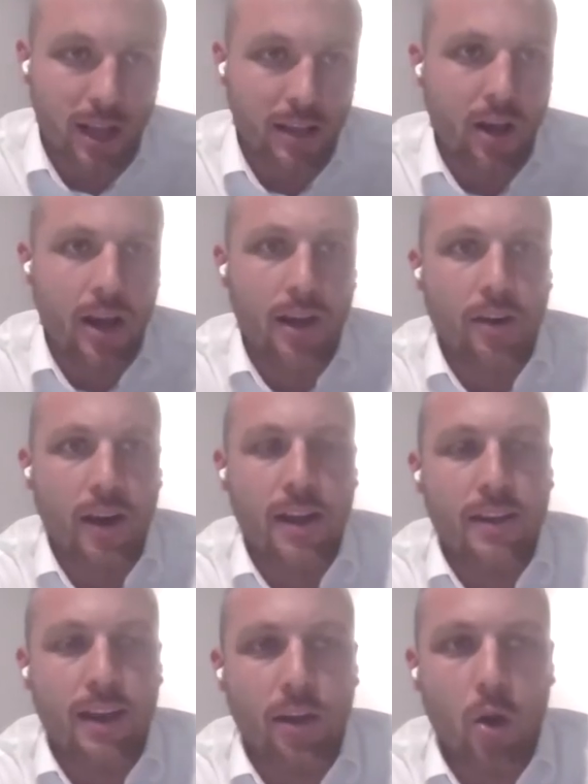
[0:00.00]
slightly higher
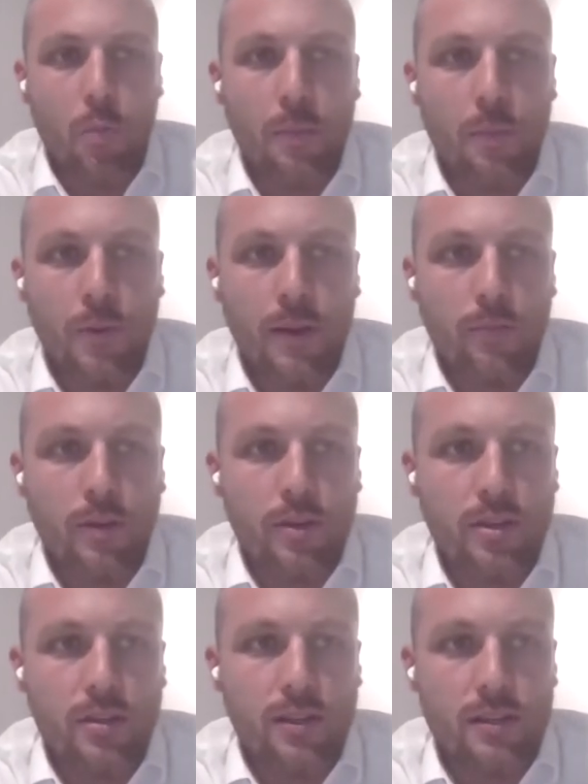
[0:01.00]
grade than our open pit,
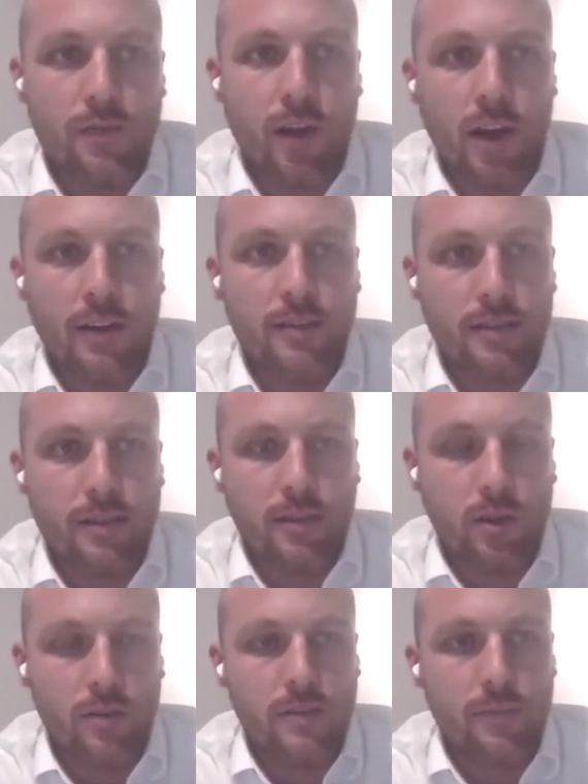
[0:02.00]
which is fine because the
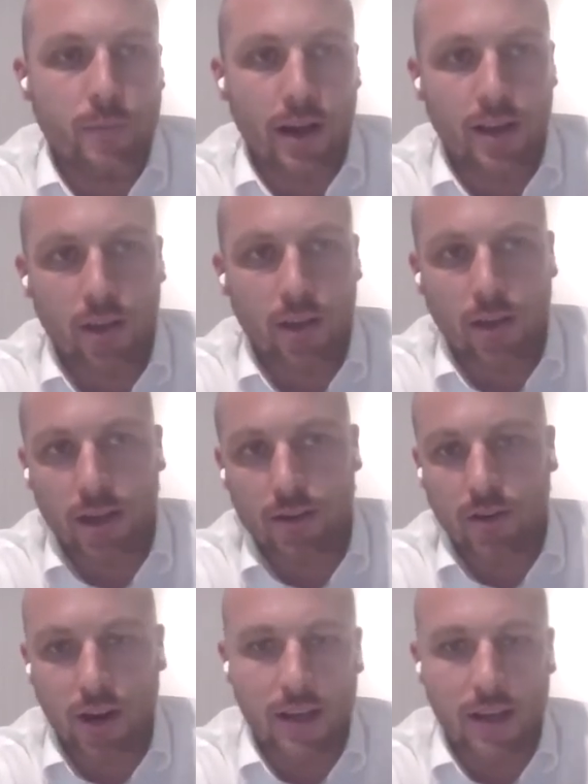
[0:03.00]
cost of mining
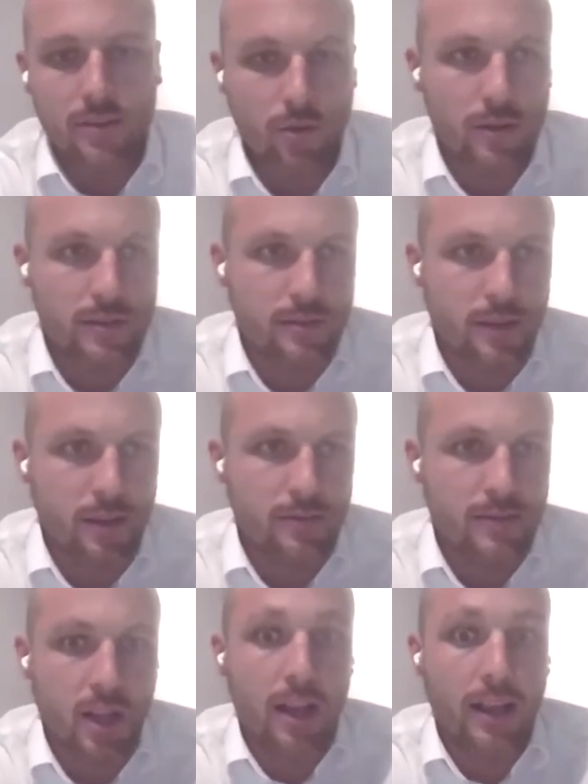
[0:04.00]
underground is always, you know,
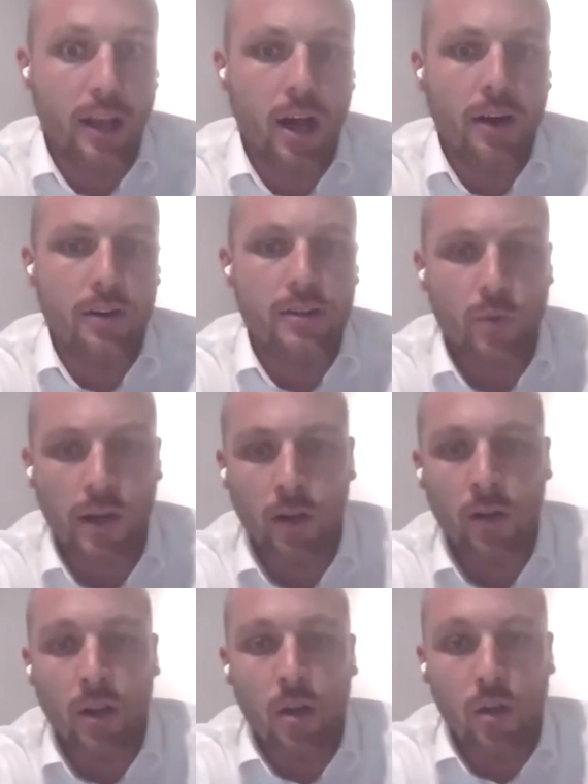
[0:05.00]
slightly higher as
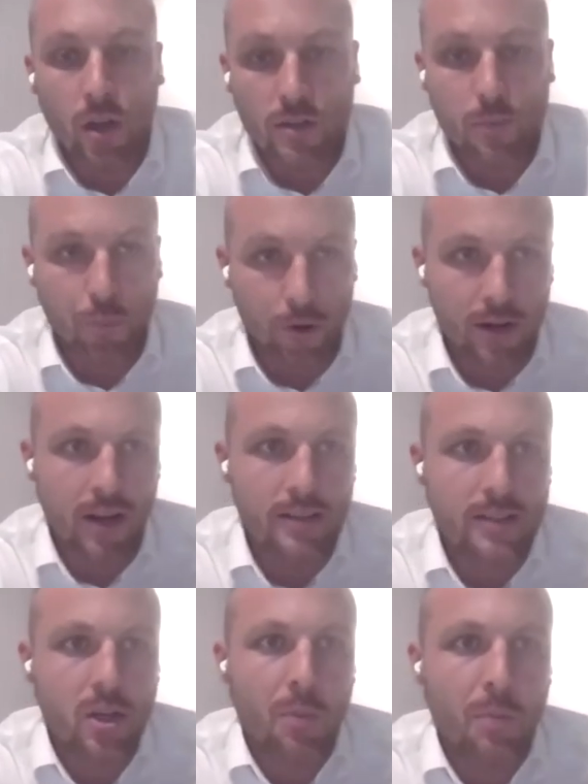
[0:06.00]
well. Got some pretty nice
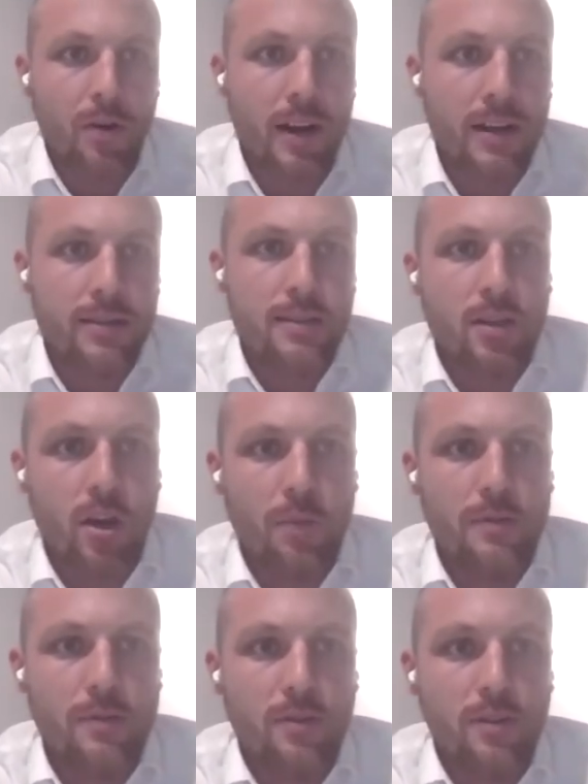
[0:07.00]
copper credits, and
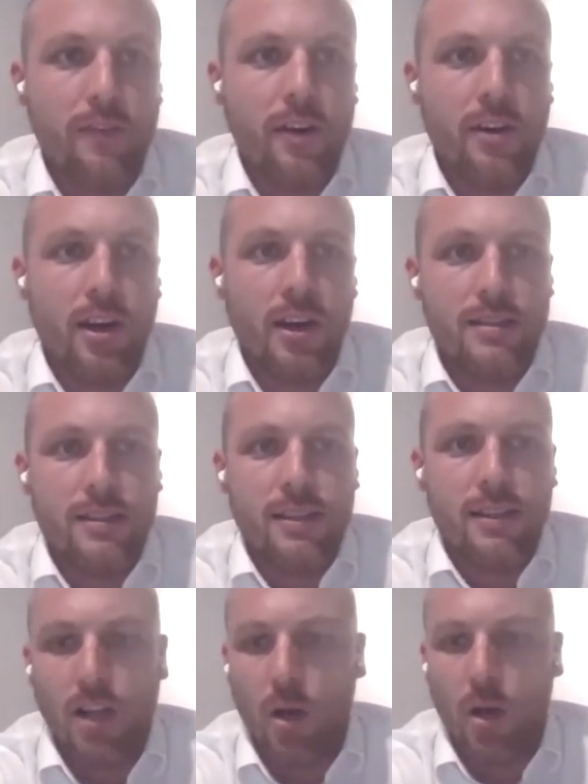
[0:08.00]
copper's doing very
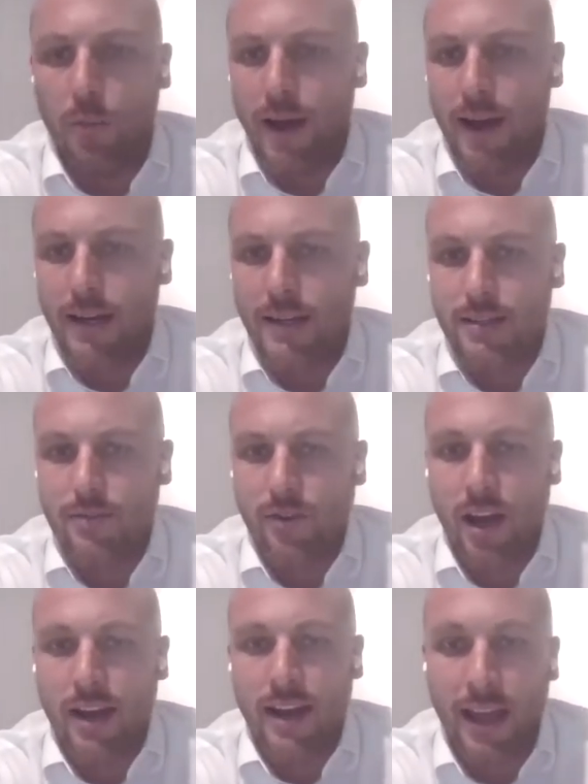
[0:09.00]
nicely in the global markets
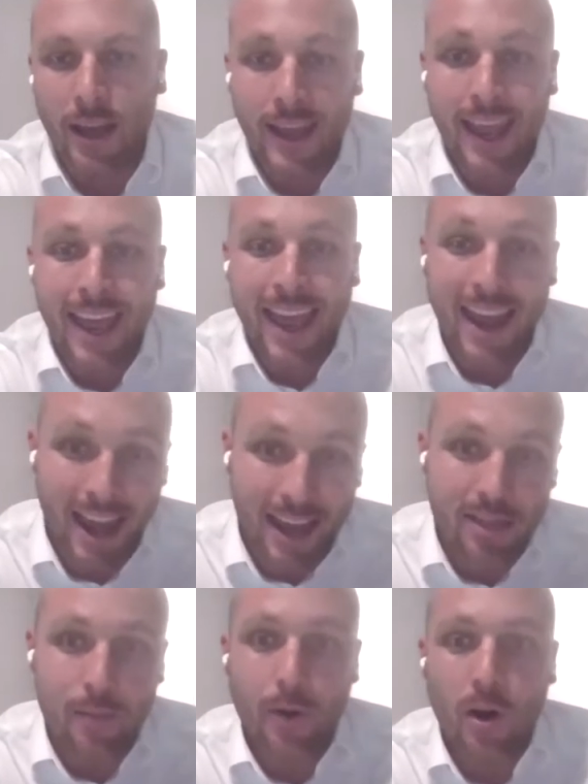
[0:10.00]
right now. And
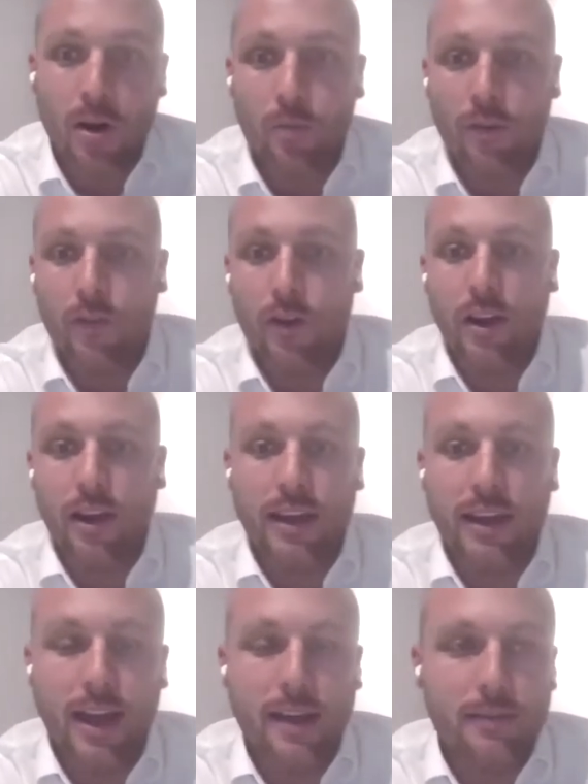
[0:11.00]
at the bottom, we've got
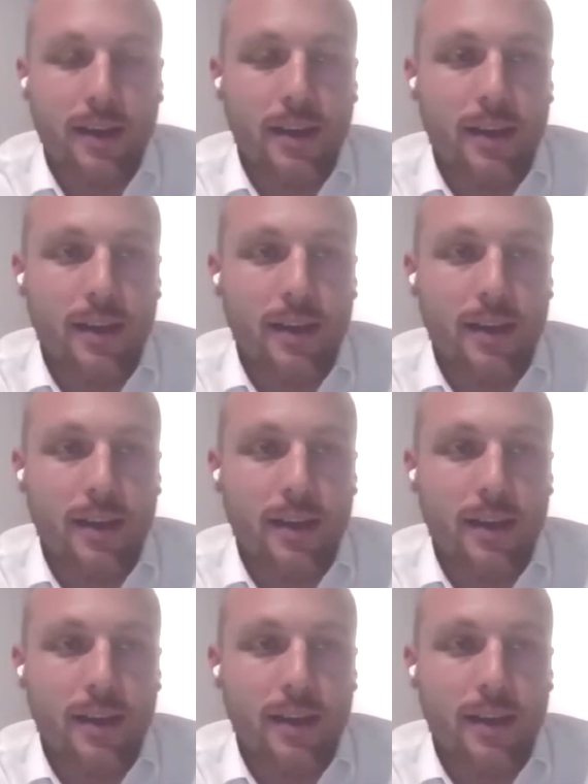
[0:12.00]
a